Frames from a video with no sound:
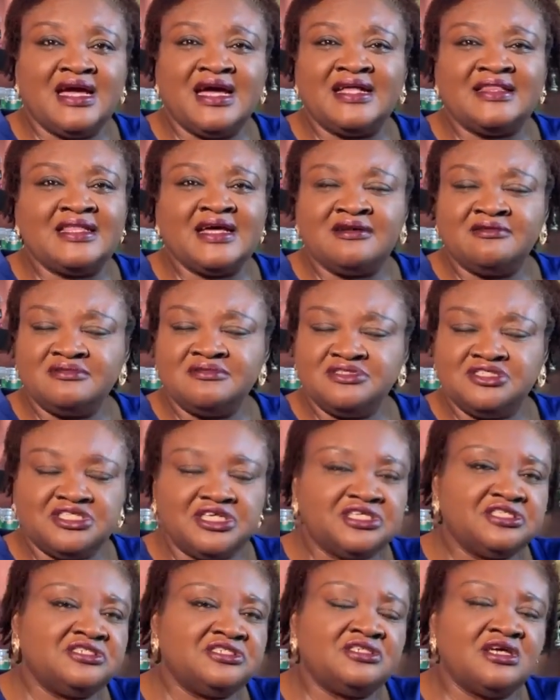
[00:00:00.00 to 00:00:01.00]
and that
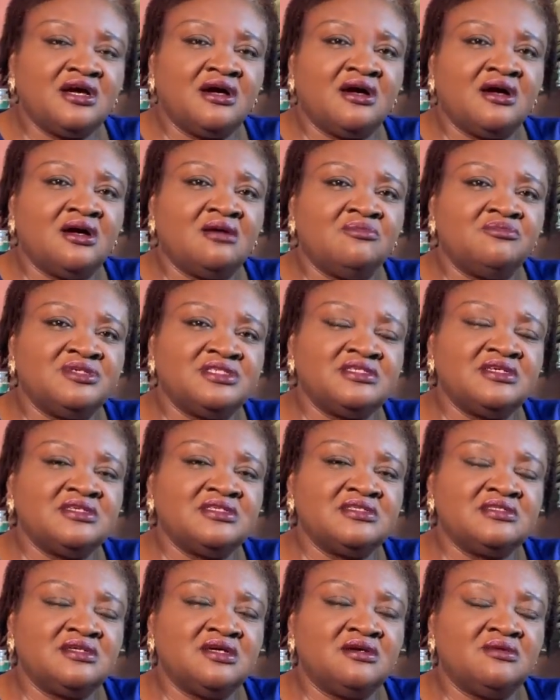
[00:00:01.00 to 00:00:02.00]
changed our
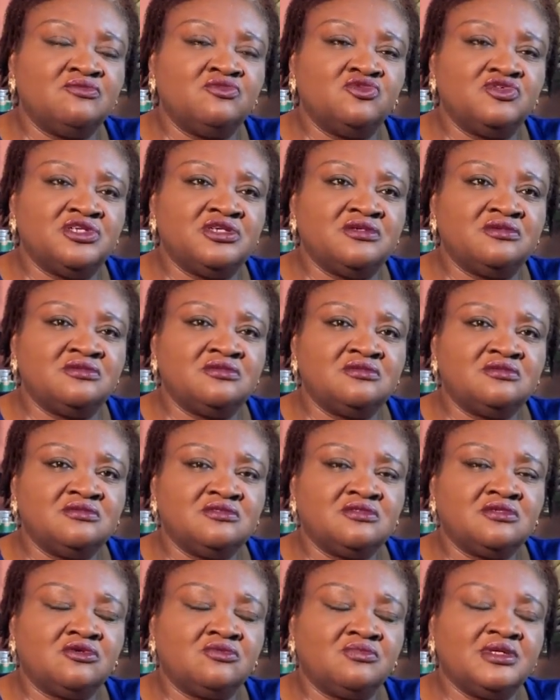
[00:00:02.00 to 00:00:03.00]
business model
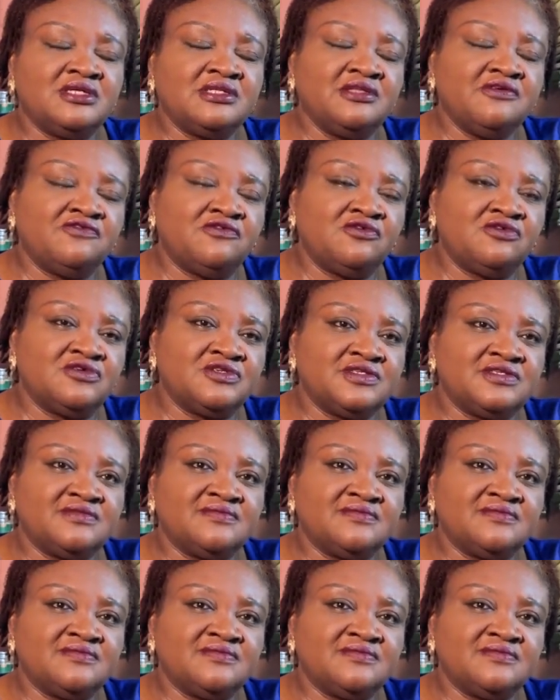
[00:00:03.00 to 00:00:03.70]
completely for us.